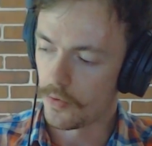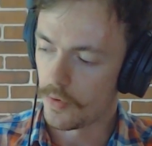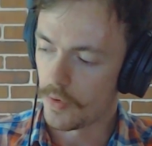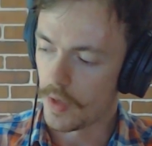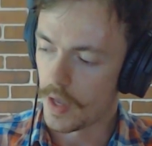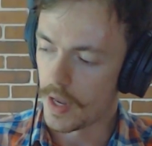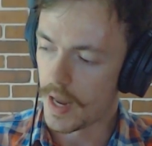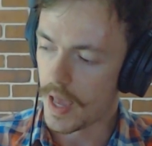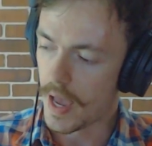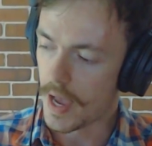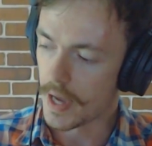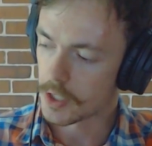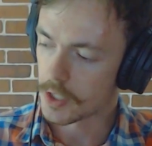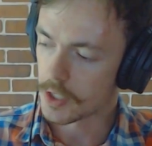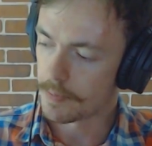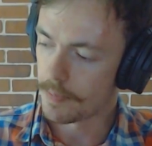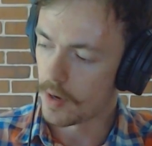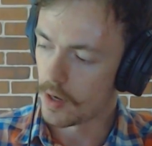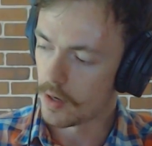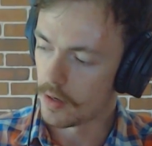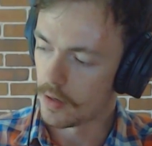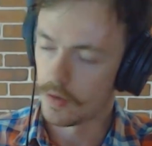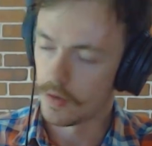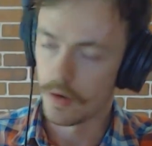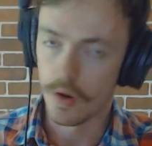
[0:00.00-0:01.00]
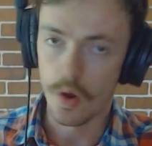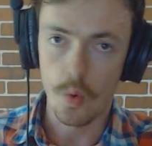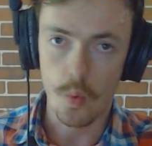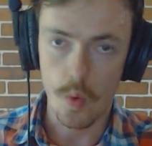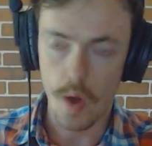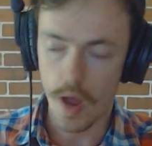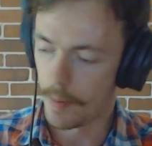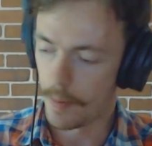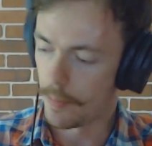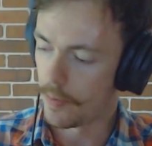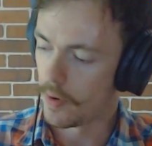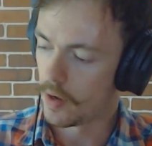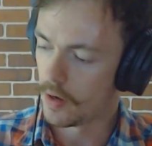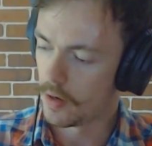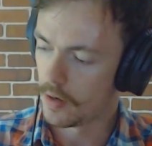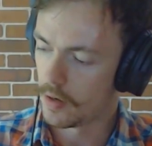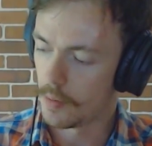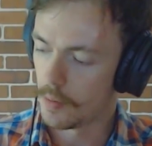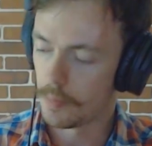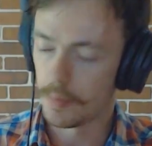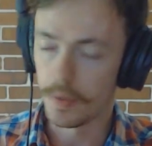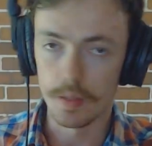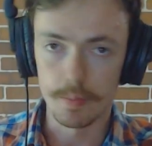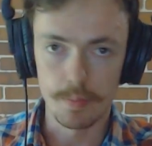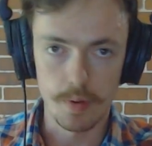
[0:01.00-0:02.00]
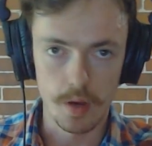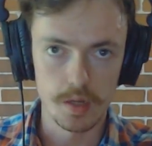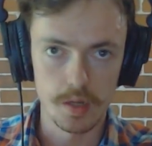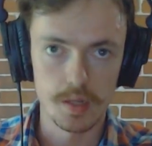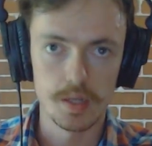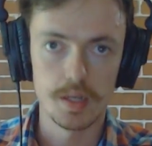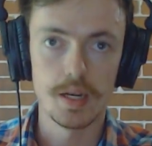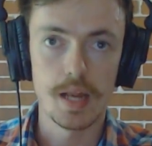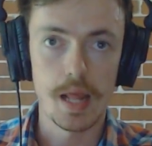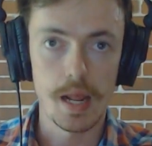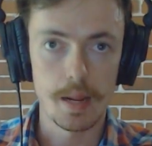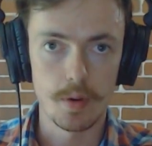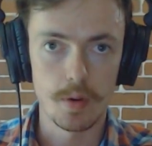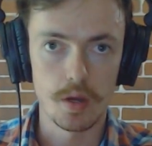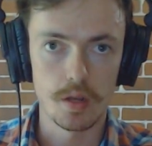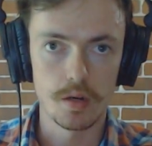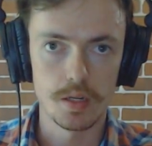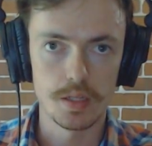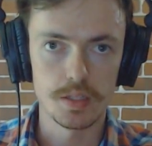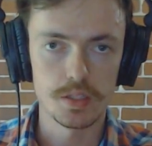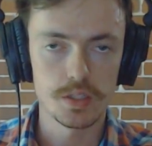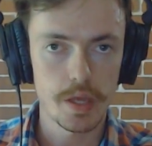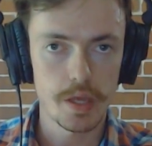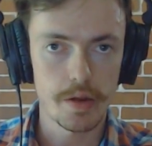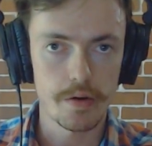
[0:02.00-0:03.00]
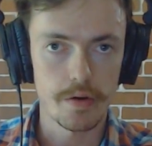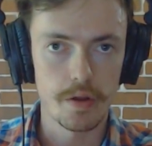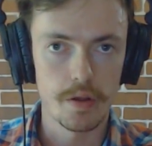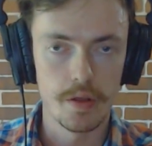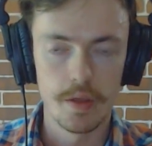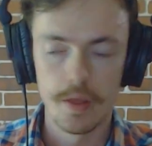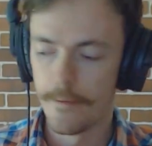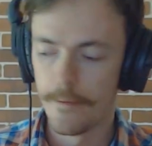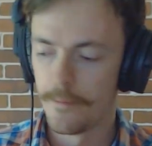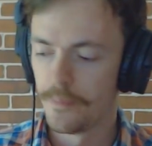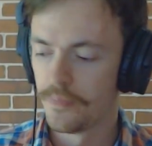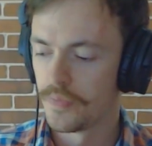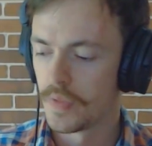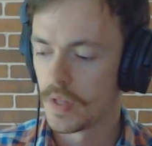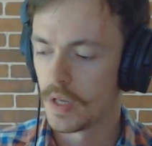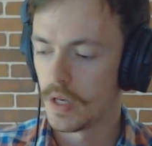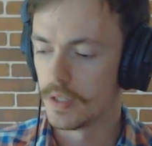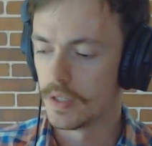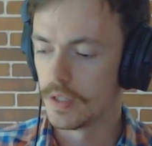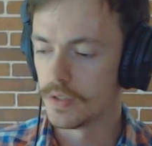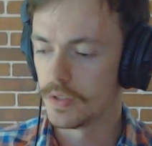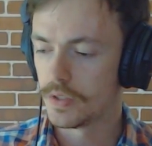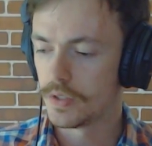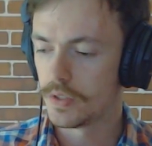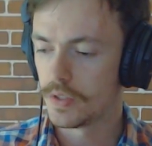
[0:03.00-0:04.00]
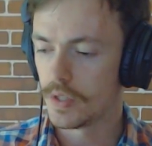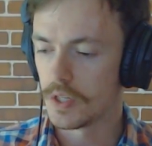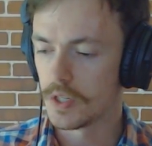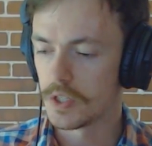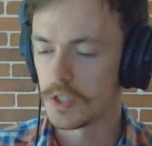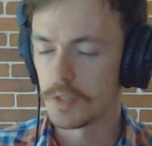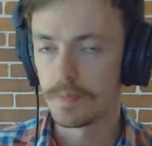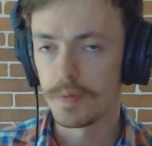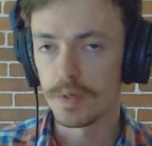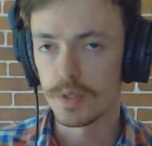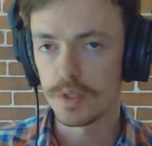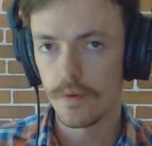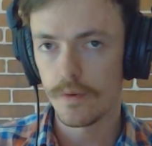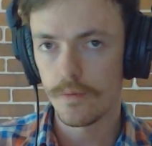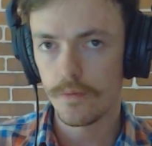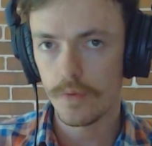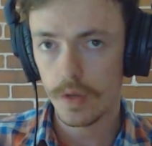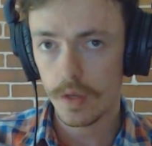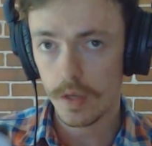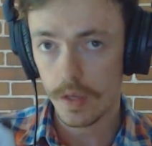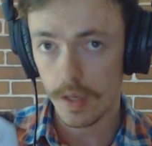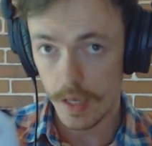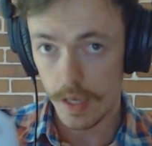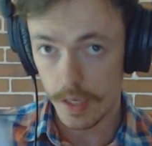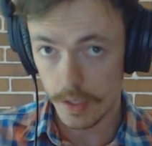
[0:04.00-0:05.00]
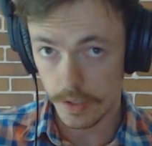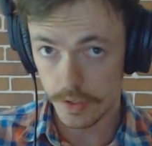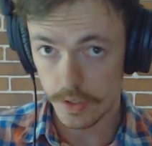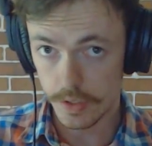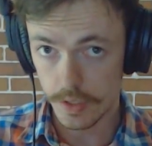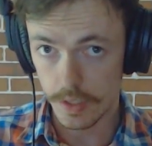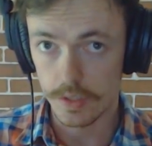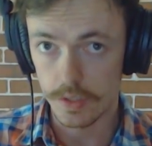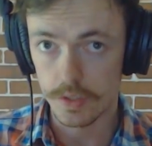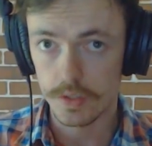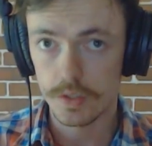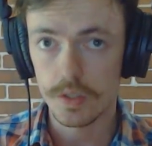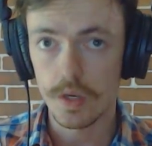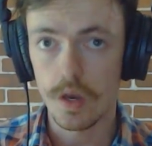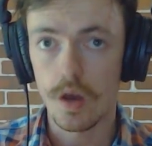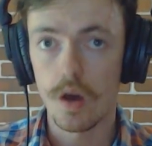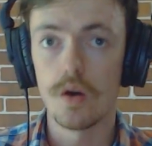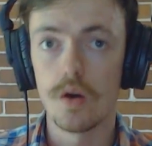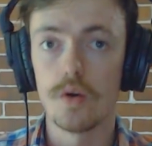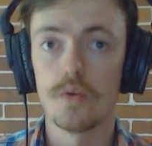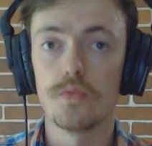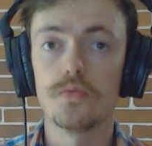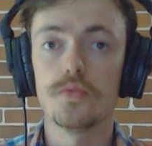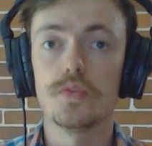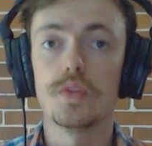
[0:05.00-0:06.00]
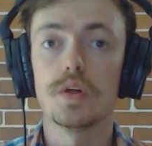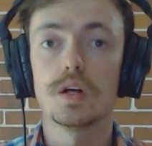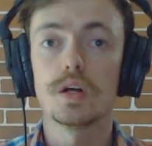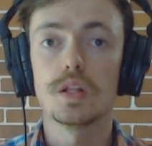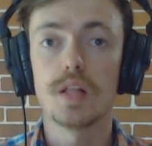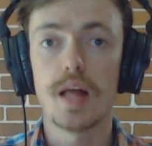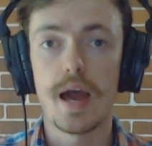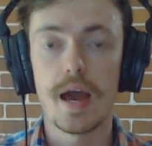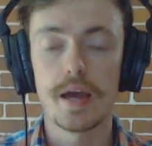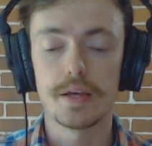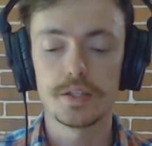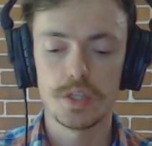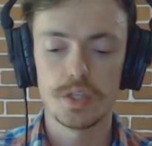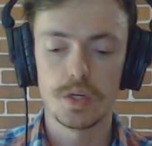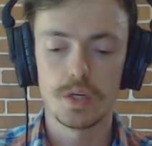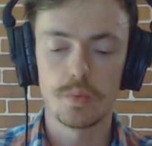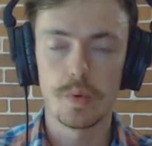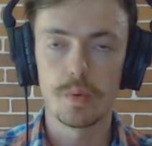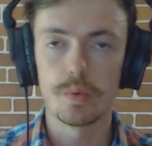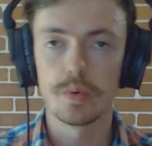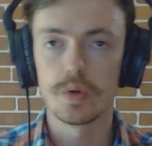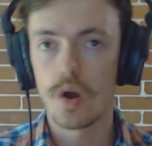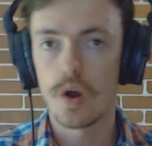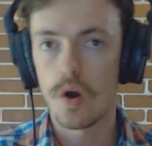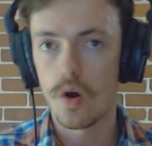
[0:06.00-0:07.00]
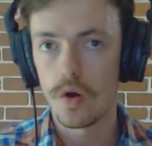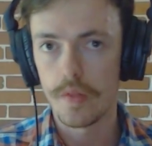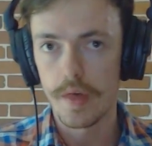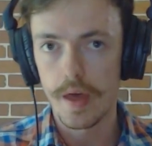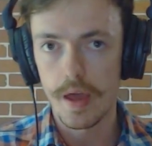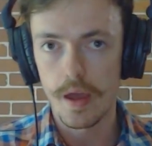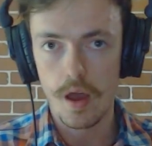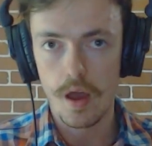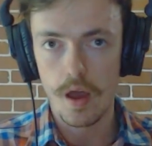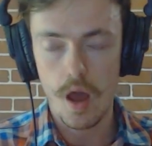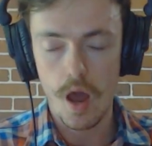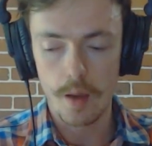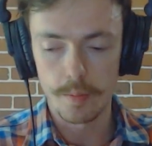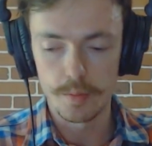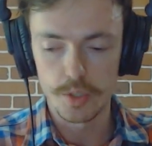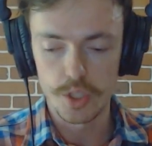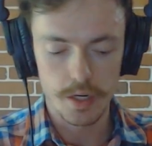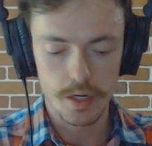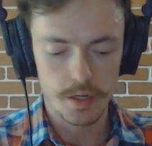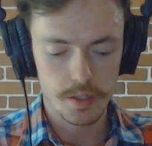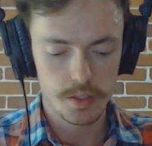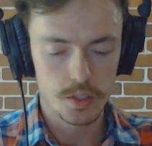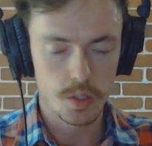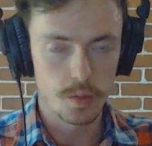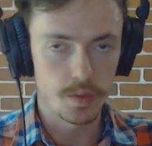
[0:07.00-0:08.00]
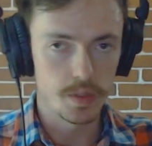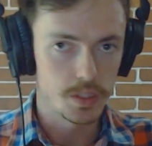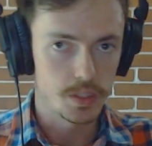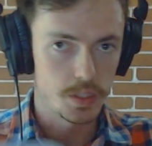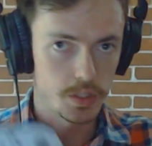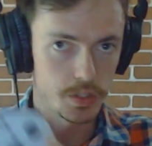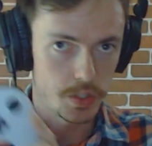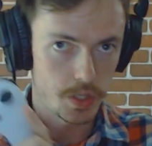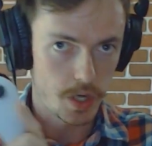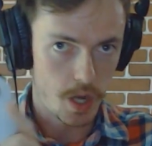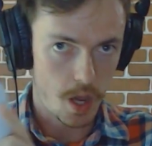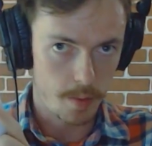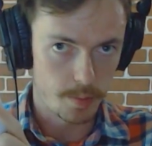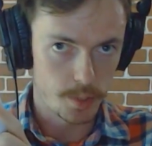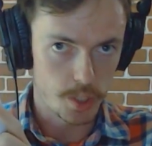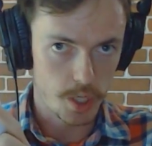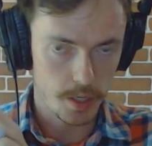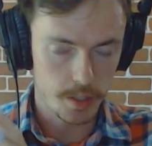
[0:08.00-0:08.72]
an X button, a Y button, a B button, an A button, etc. It's a specific instance of the class, and we would call that object. So this is an object.